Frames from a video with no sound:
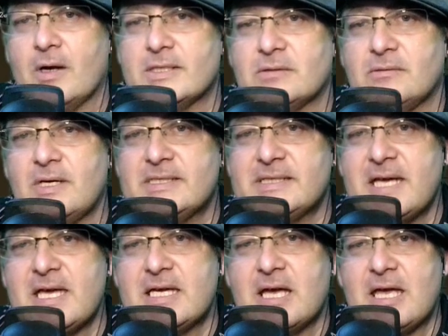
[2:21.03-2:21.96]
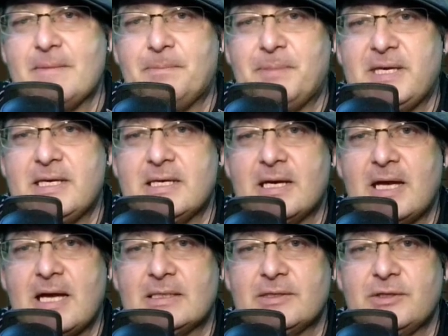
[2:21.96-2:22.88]
All right, so let's take a
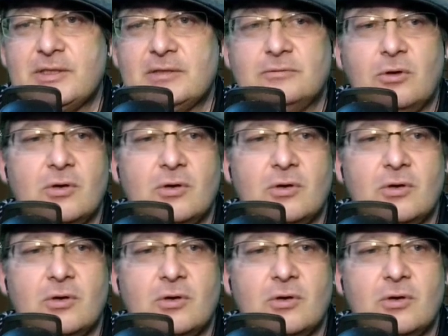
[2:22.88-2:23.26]
peek at the